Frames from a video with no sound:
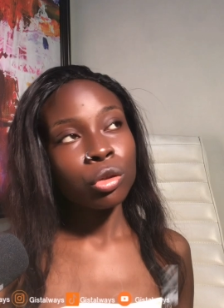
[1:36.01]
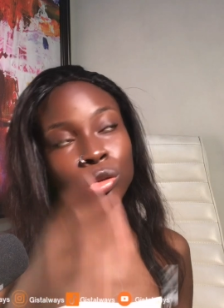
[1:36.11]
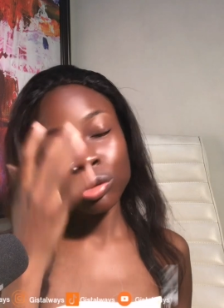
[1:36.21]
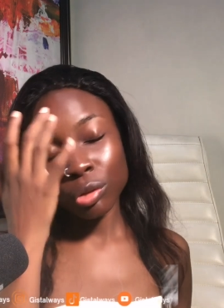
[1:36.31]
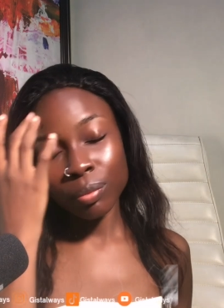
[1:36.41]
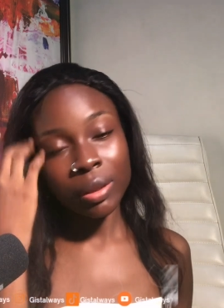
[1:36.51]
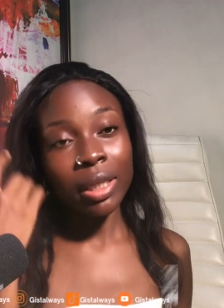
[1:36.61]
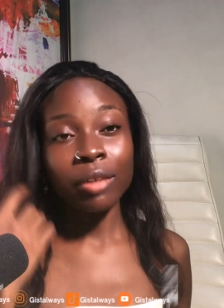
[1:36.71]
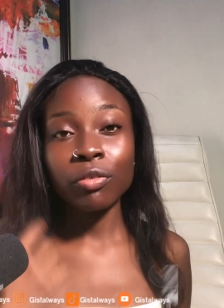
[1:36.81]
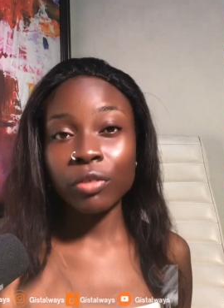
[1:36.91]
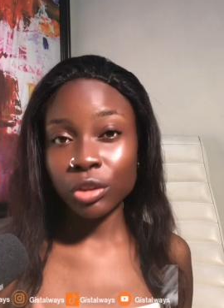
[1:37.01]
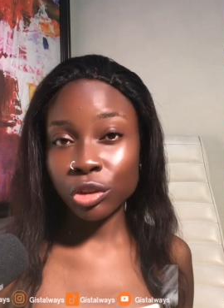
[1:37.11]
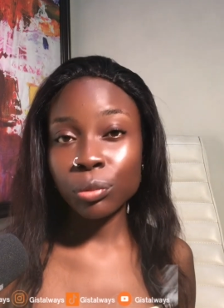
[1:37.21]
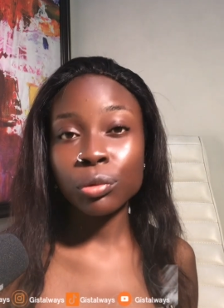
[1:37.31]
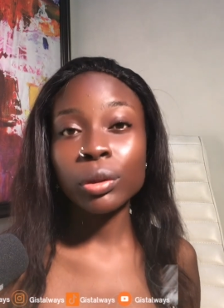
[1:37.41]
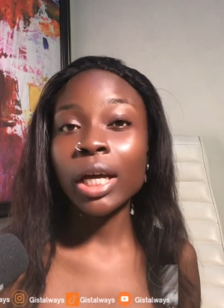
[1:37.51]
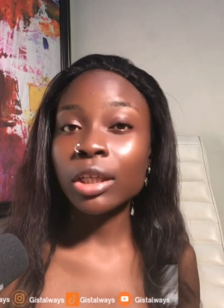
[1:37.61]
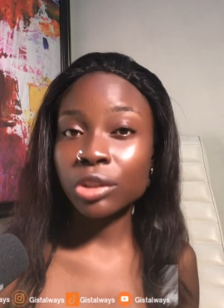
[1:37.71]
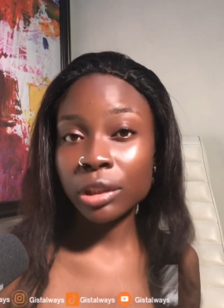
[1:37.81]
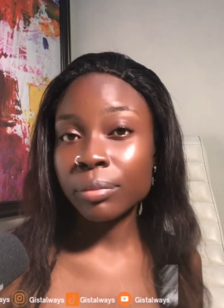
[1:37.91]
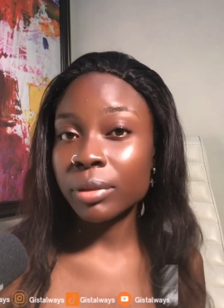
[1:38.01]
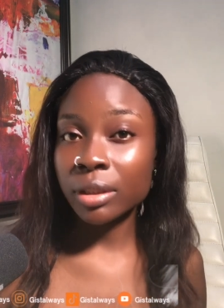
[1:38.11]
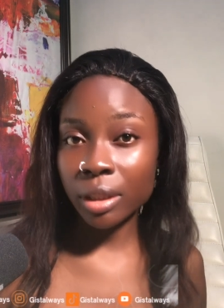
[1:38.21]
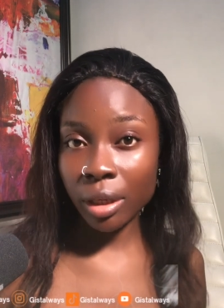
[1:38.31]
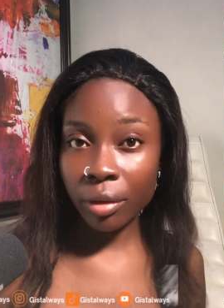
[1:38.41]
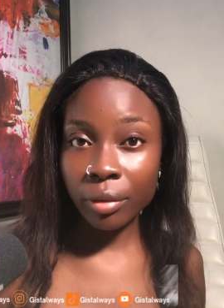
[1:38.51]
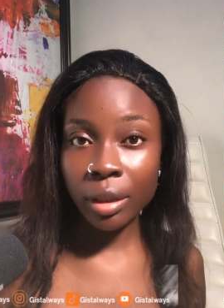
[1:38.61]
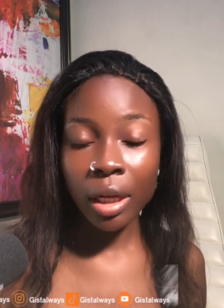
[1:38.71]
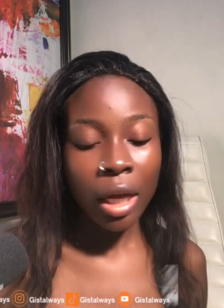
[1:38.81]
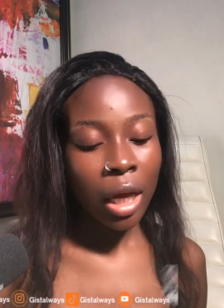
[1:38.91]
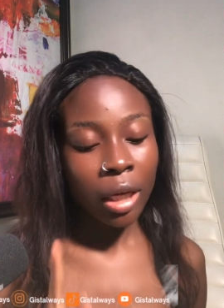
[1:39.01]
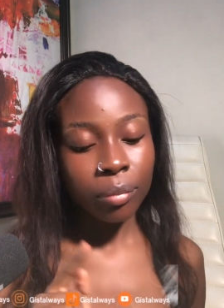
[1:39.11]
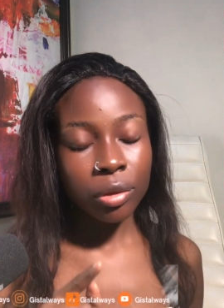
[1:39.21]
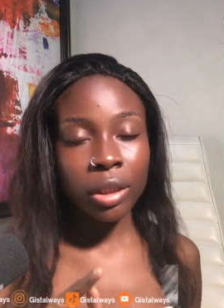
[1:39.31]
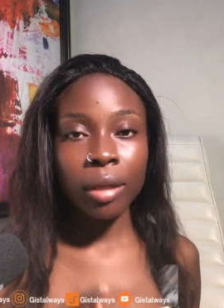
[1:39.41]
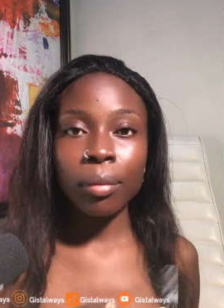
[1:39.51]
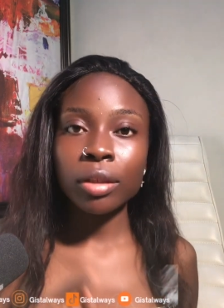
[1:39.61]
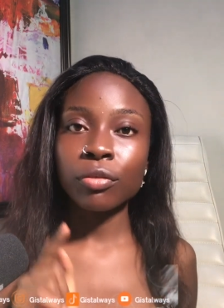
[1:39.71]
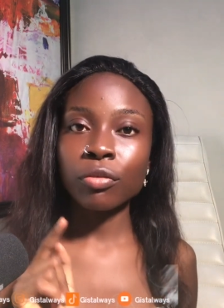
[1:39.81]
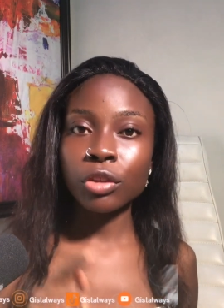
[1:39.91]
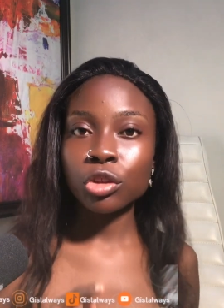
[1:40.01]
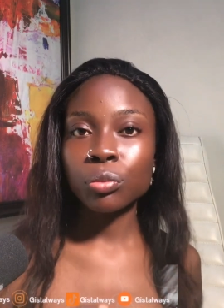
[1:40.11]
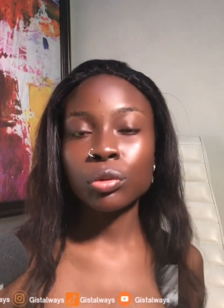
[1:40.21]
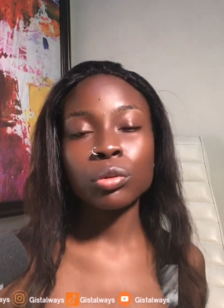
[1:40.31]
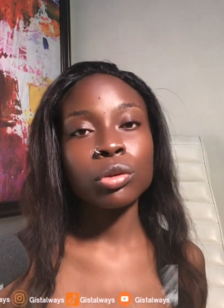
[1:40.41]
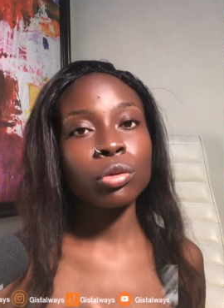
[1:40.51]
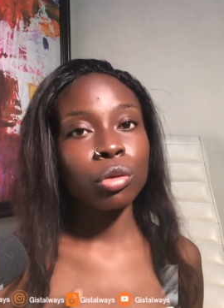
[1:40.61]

showed me that friendship could actually be scary. And I'm talking about the friendship between